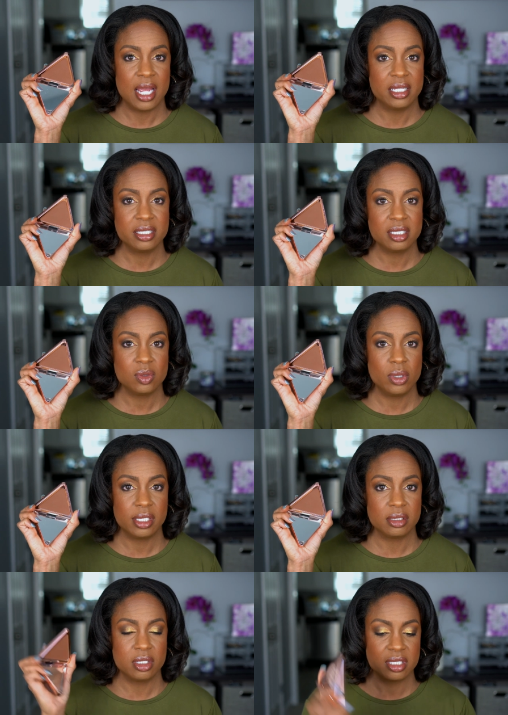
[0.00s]
And this is what
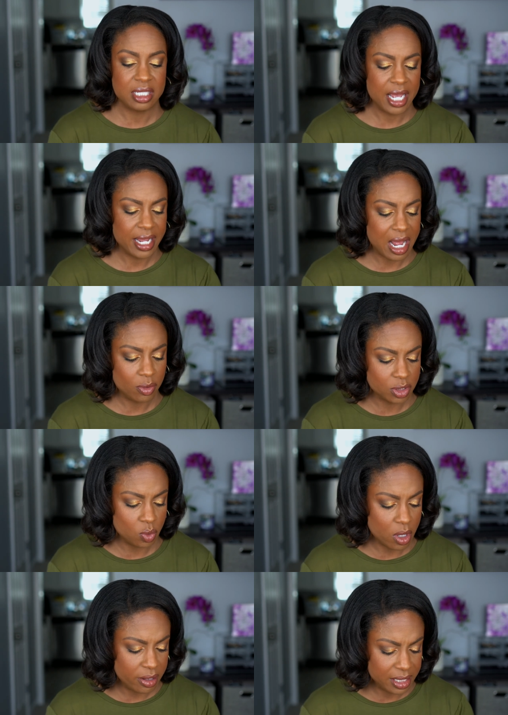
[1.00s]
it looks like. I was
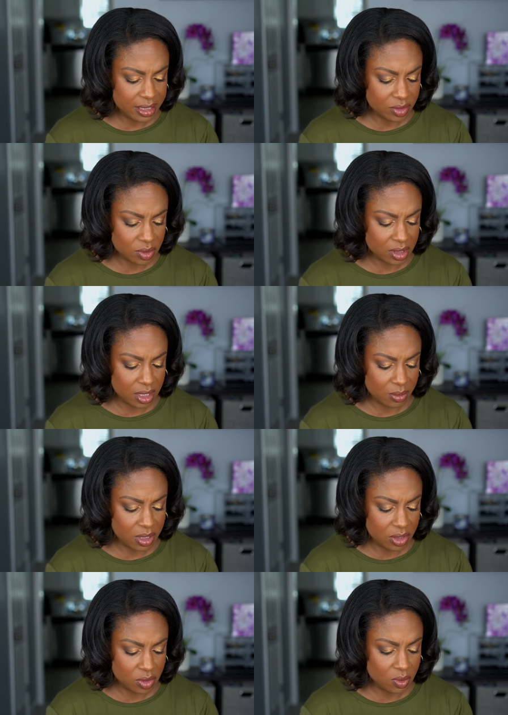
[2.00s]
worried this was going to
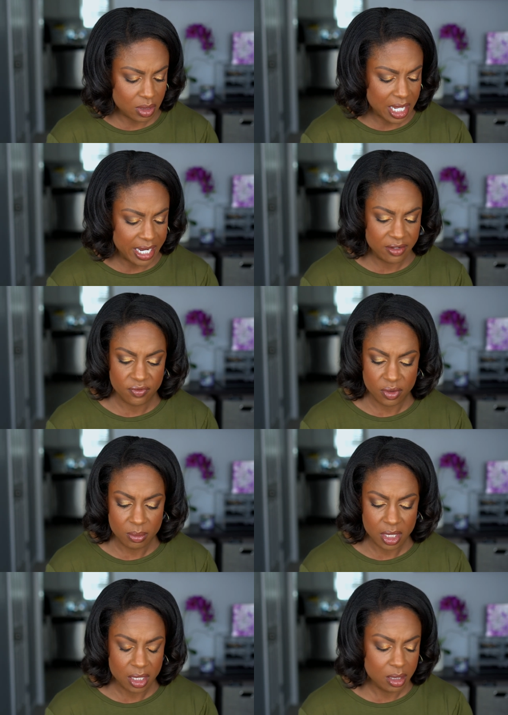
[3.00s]
be too light for
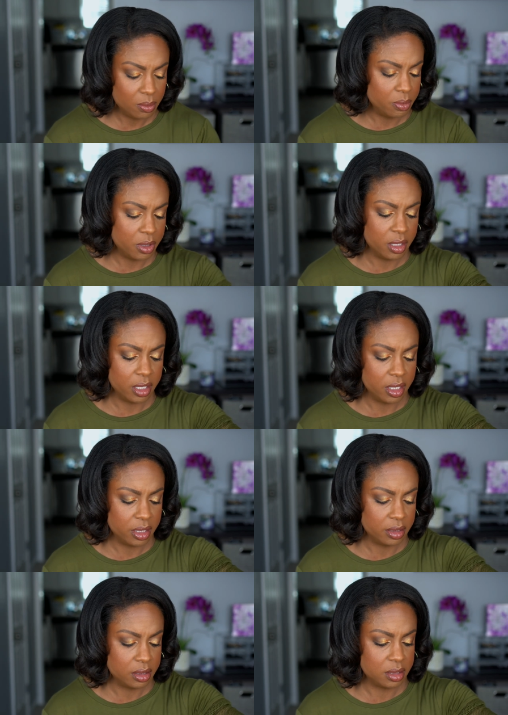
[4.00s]
me,
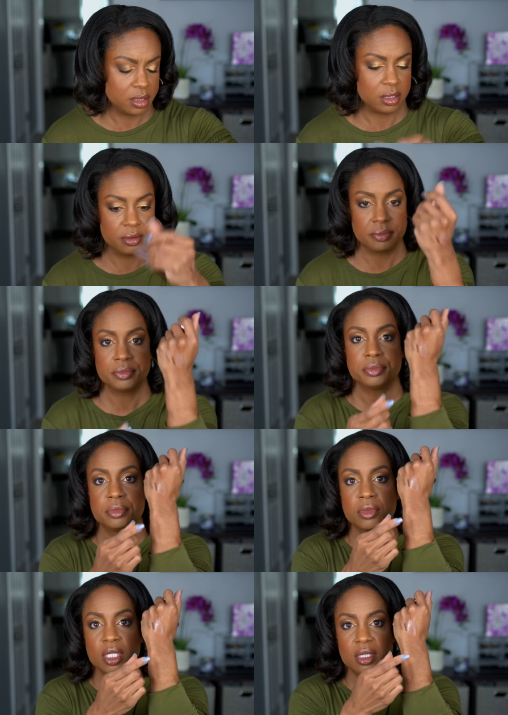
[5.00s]
but
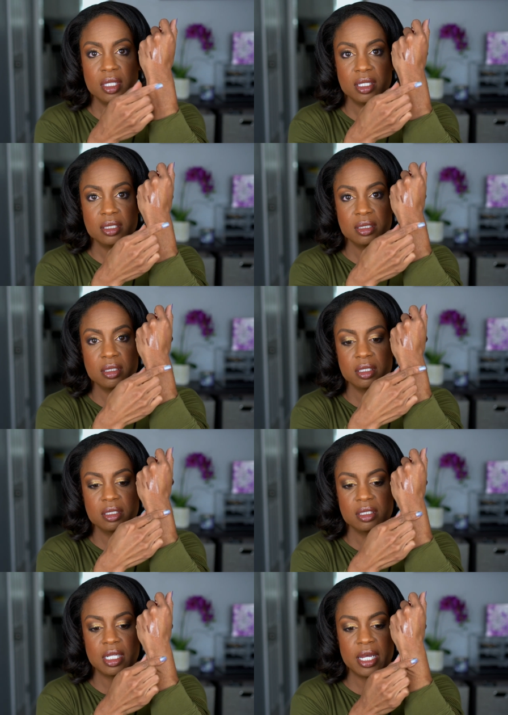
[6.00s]
this
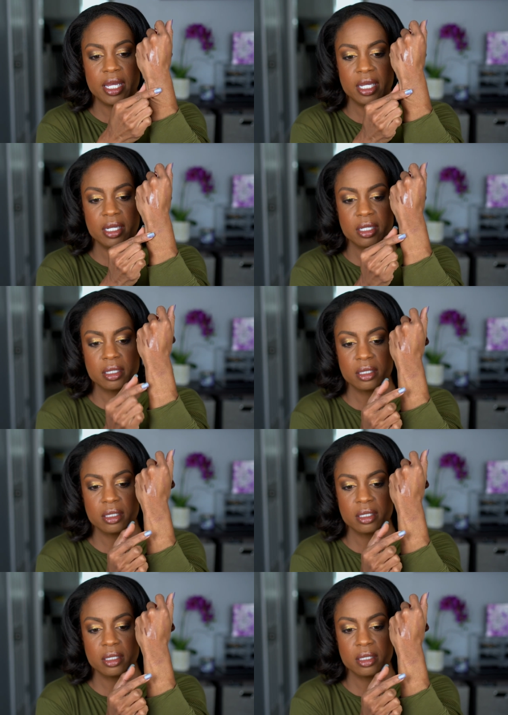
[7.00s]
looks like,